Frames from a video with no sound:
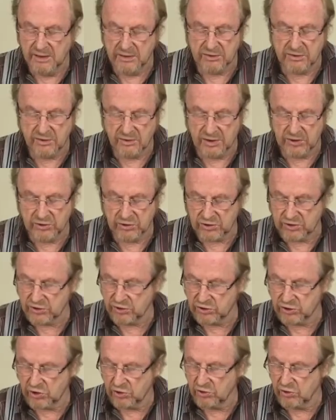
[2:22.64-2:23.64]
So I'll
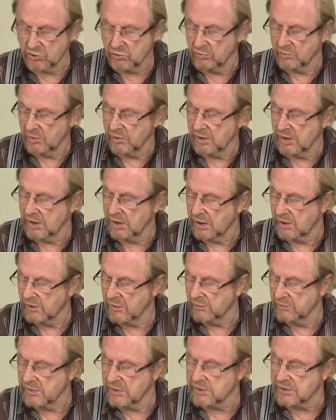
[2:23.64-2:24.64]
just show you
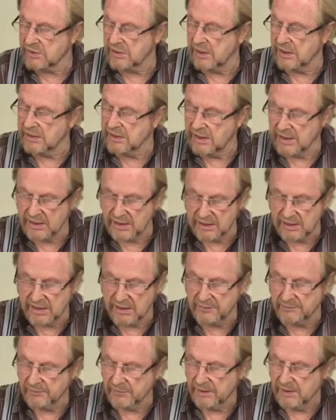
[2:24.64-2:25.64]
on this side
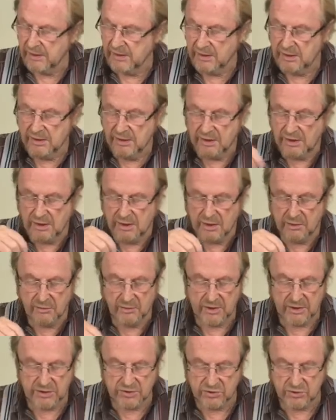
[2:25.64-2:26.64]
here
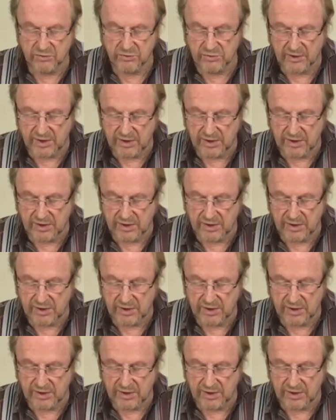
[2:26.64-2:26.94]
how I do